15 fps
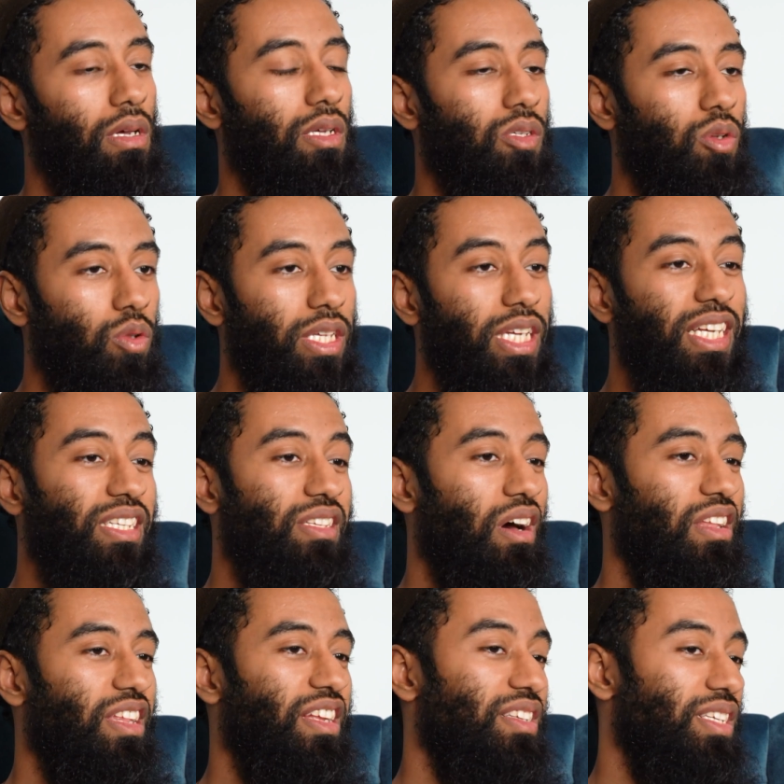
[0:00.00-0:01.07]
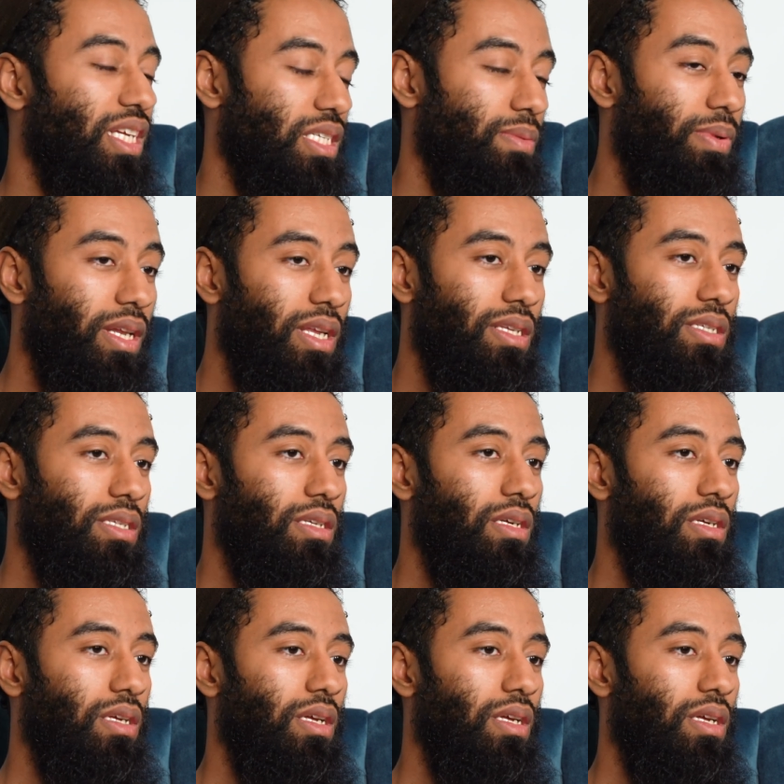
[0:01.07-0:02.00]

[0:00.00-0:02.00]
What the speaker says: So these are the 6 pillars,